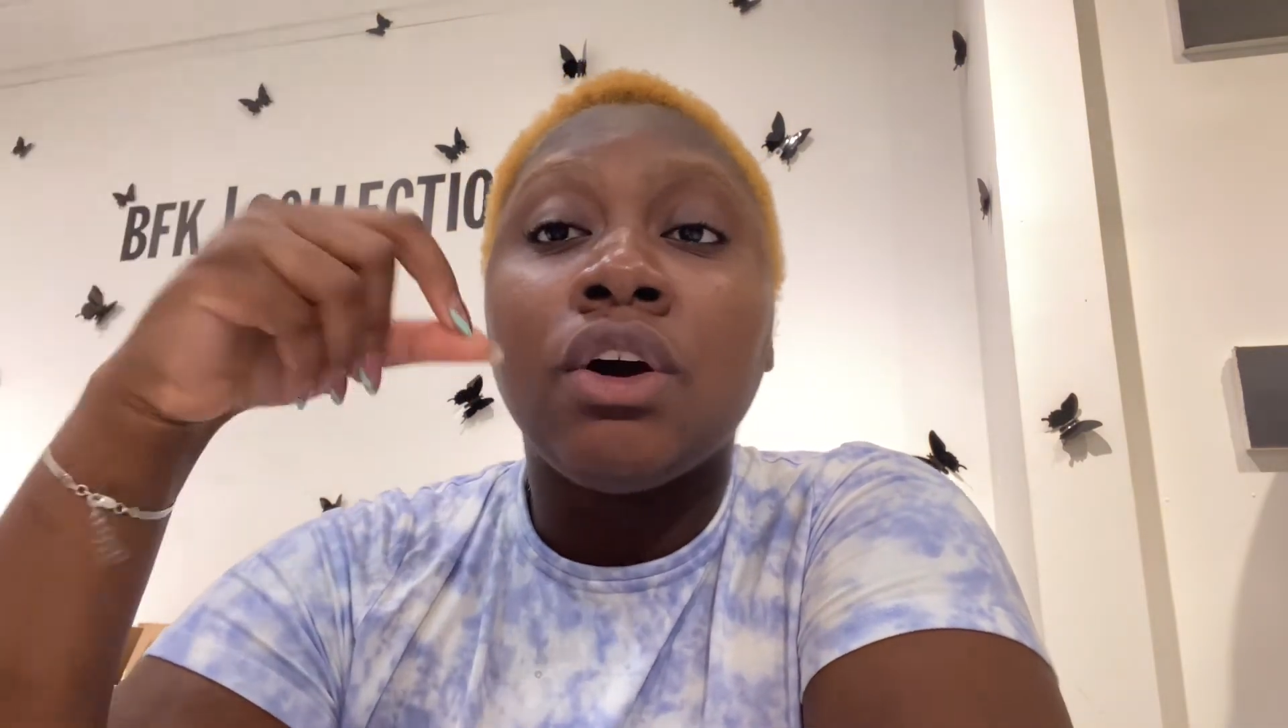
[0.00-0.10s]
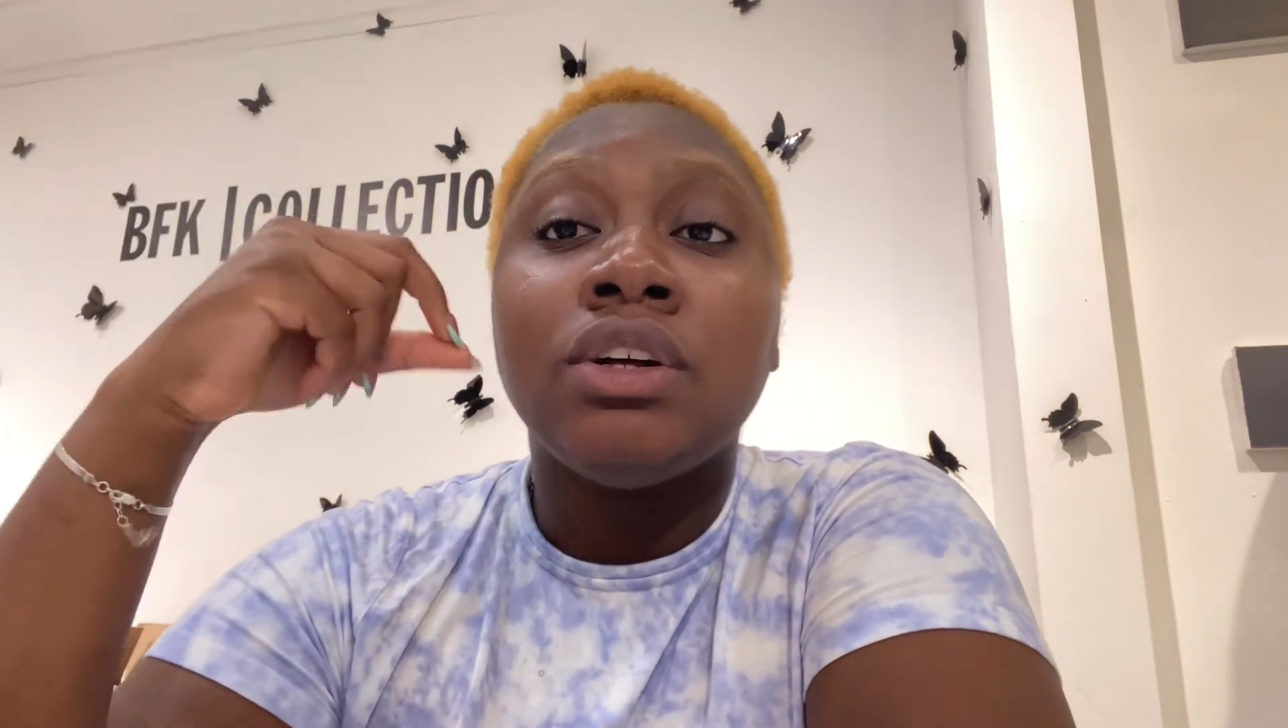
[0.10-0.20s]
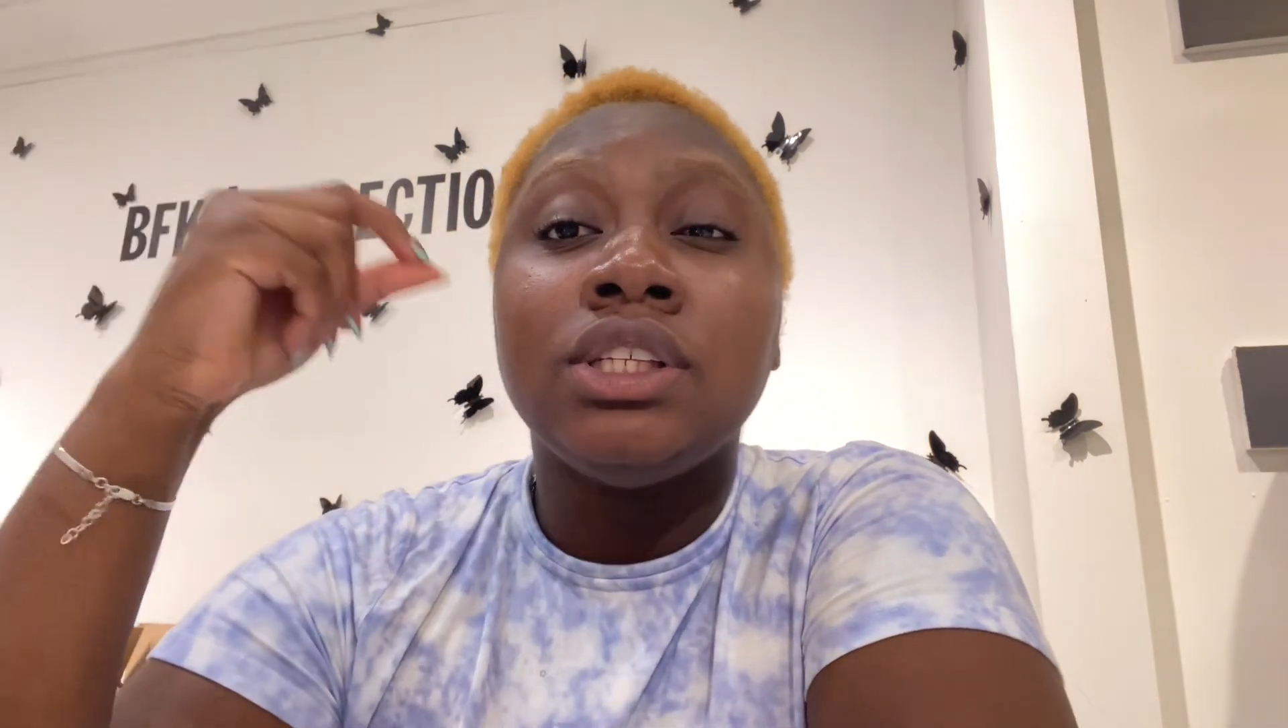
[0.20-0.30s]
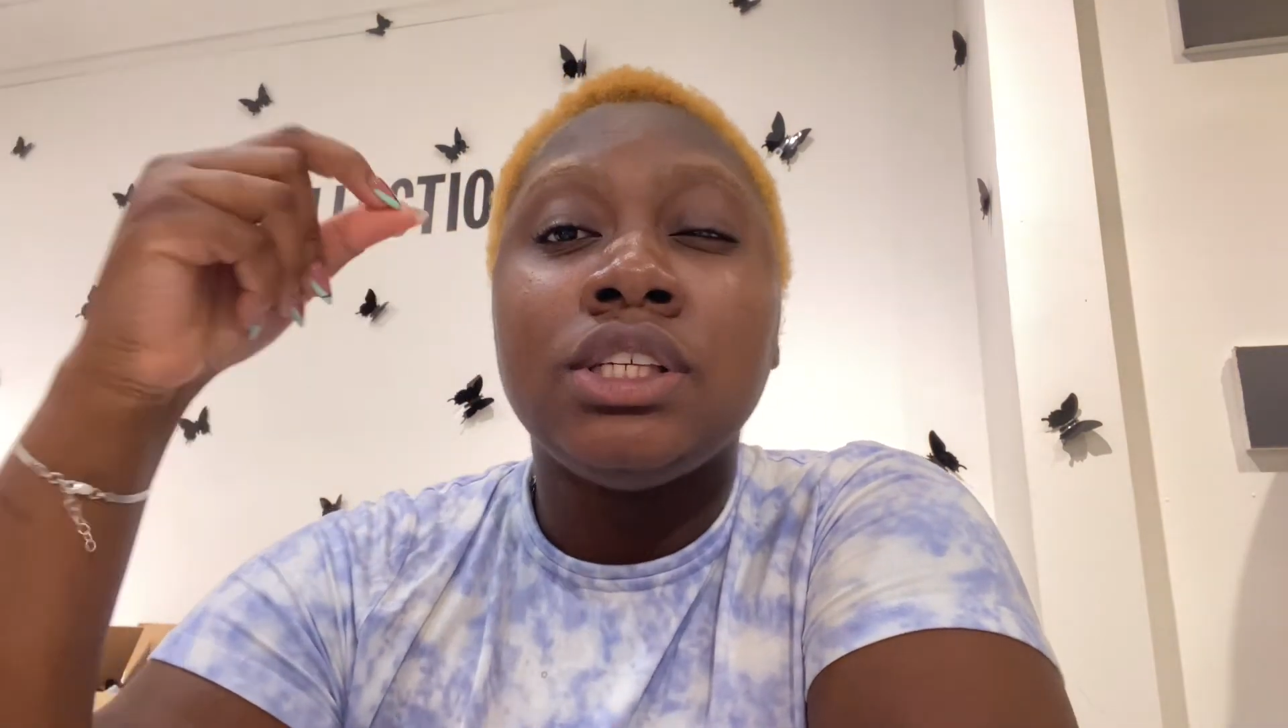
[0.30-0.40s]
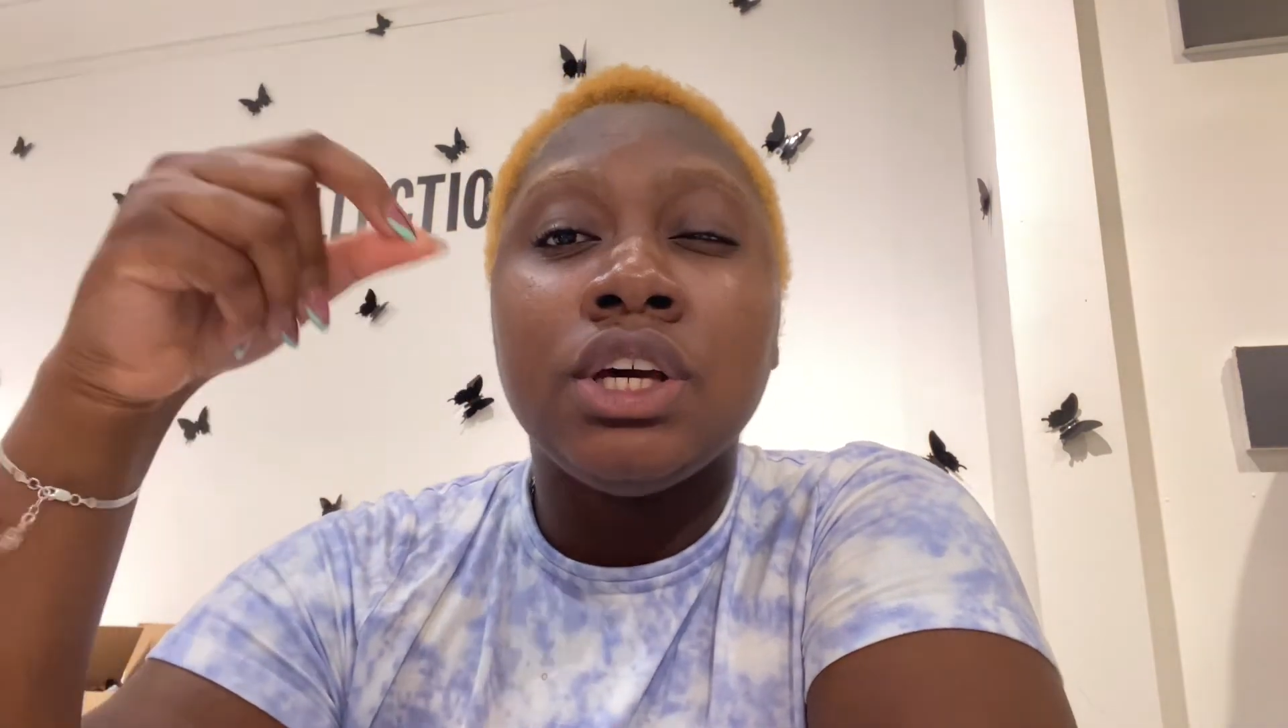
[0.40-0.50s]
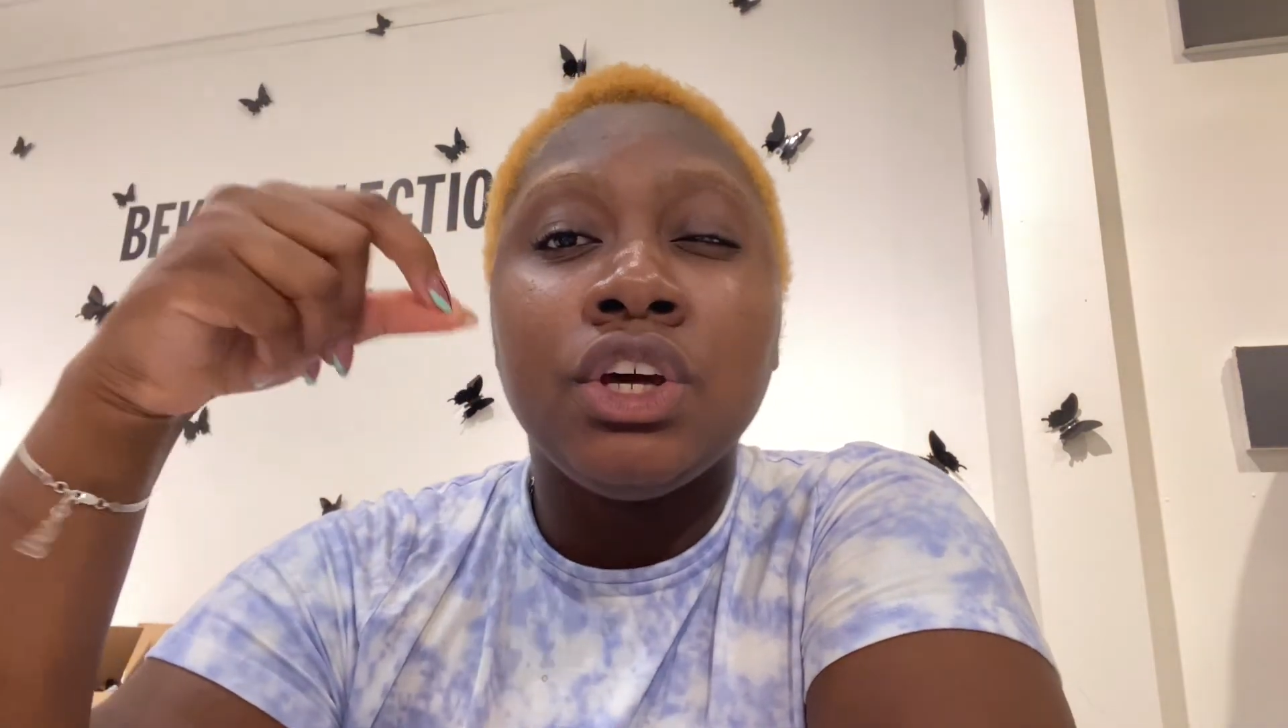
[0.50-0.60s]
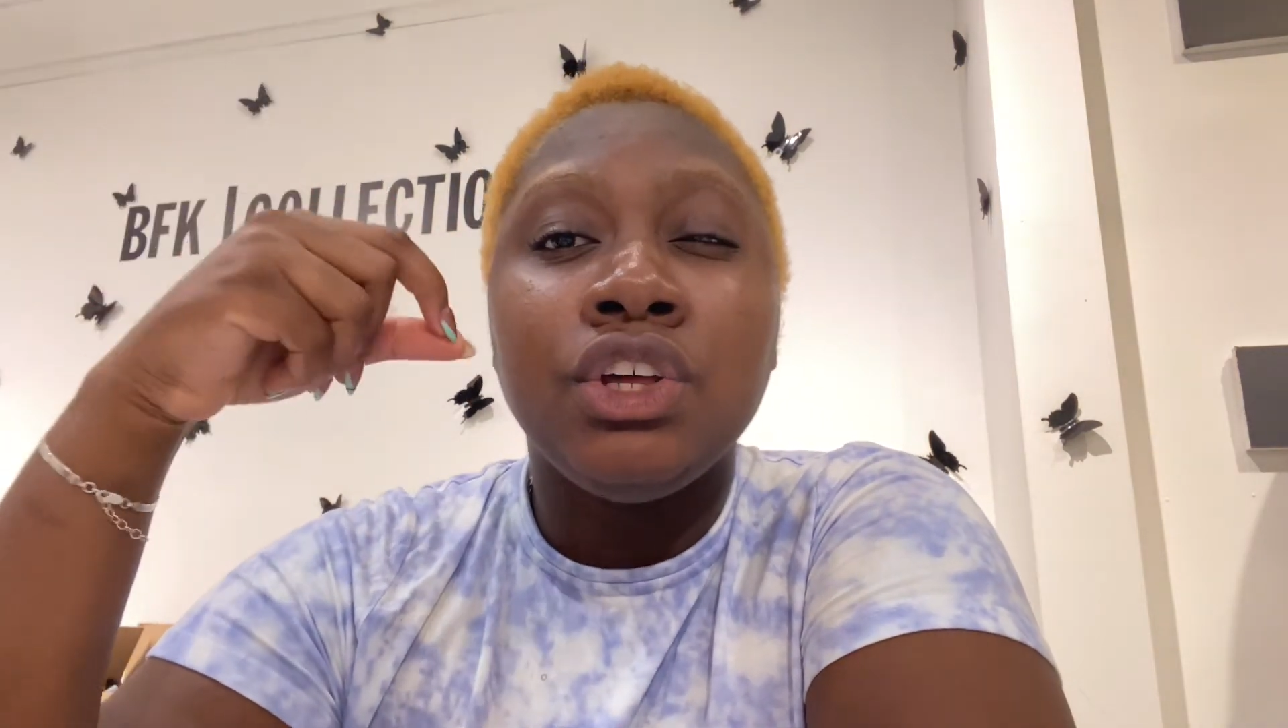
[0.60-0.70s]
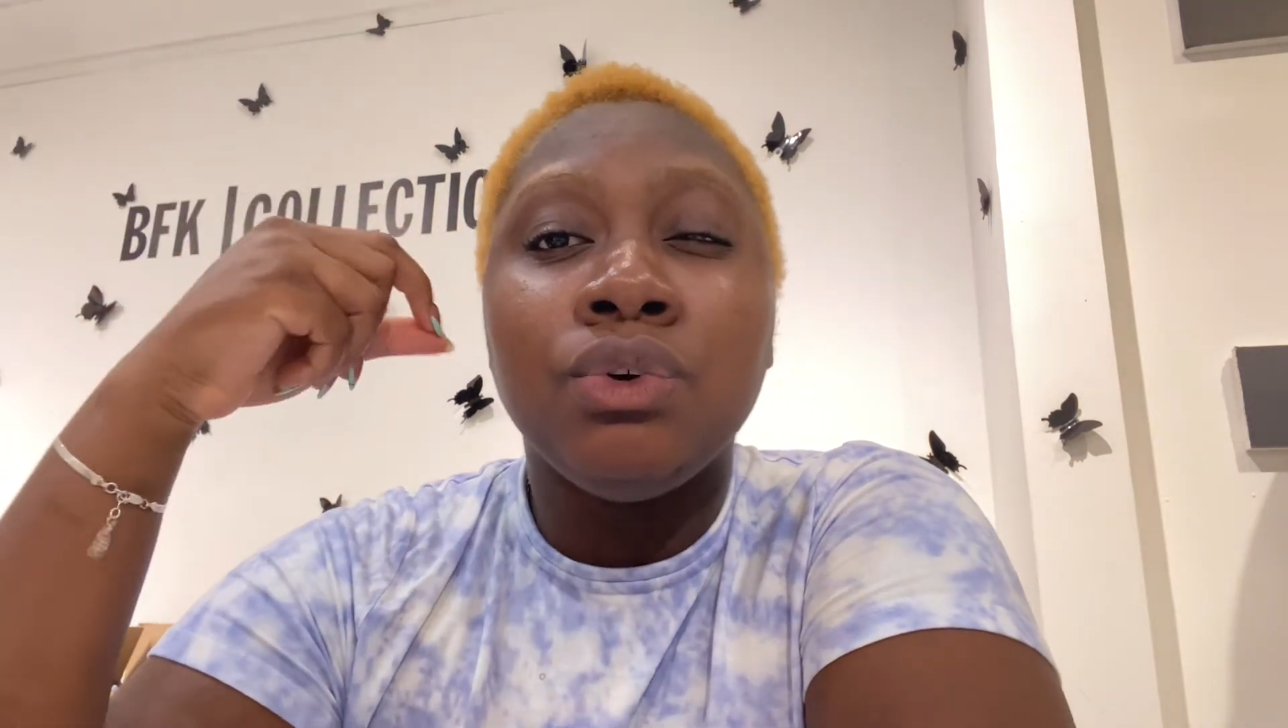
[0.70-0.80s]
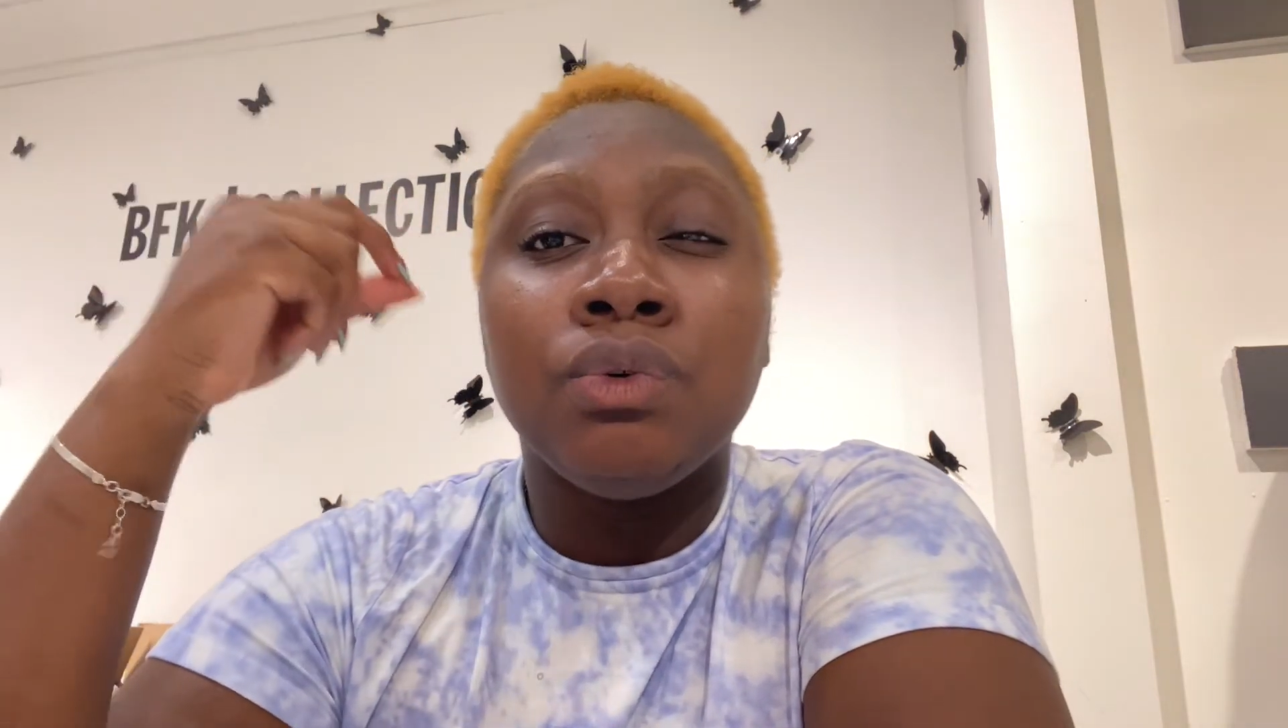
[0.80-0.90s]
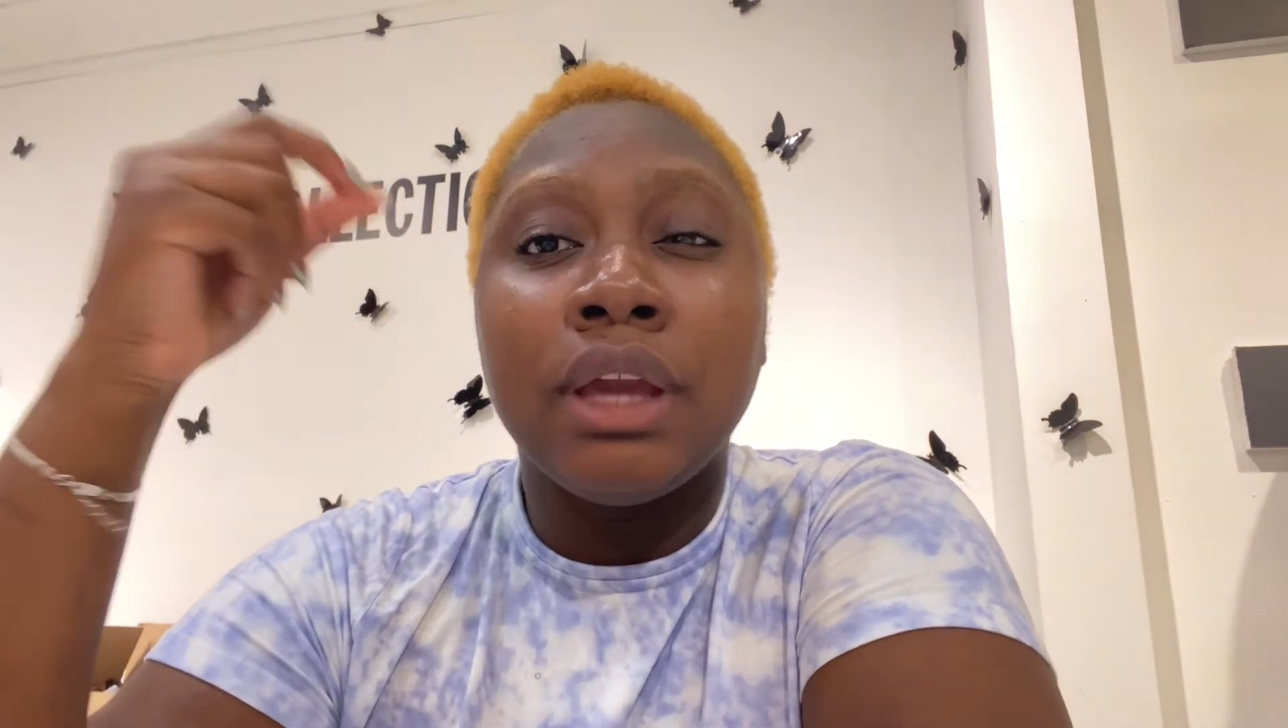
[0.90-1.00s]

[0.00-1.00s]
until you